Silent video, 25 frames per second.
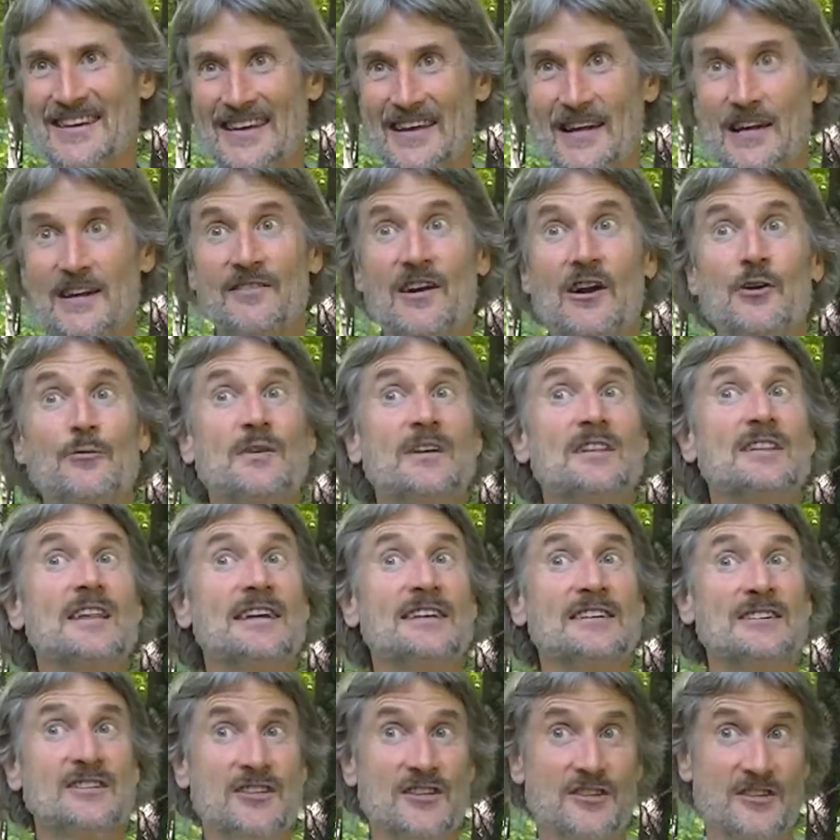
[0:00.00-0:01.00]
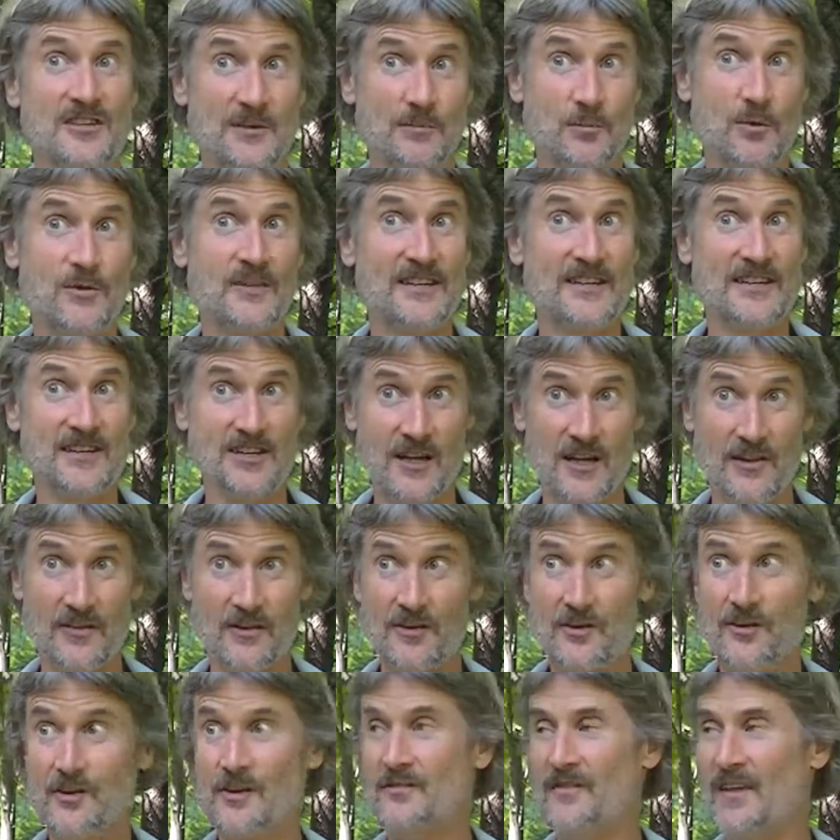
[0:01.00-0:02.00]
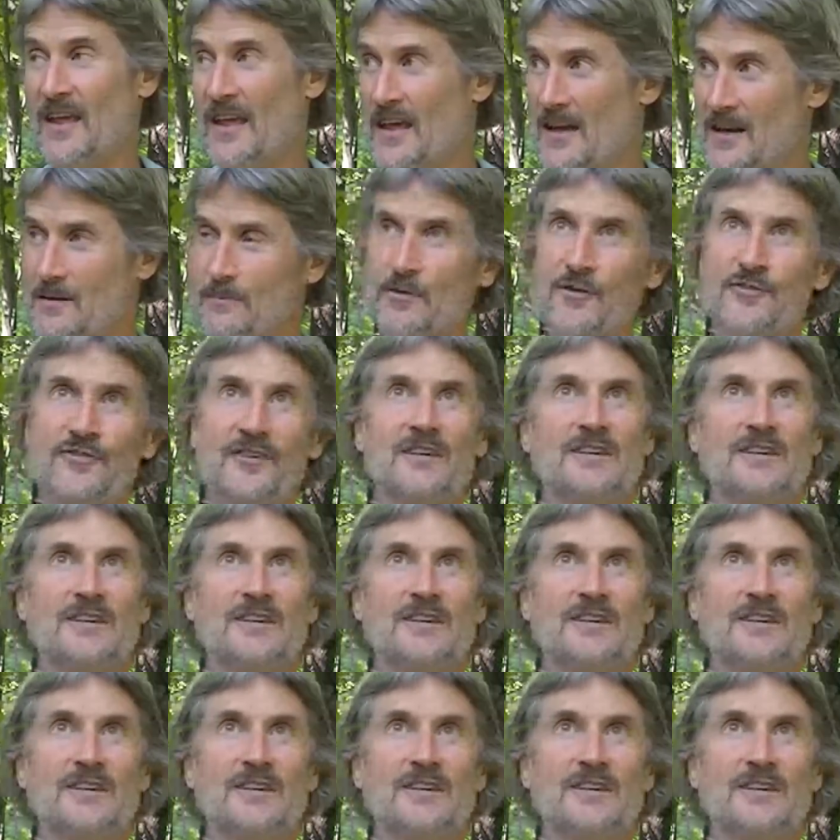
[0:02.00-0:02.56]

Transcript: and of our relationship with each other and with animals and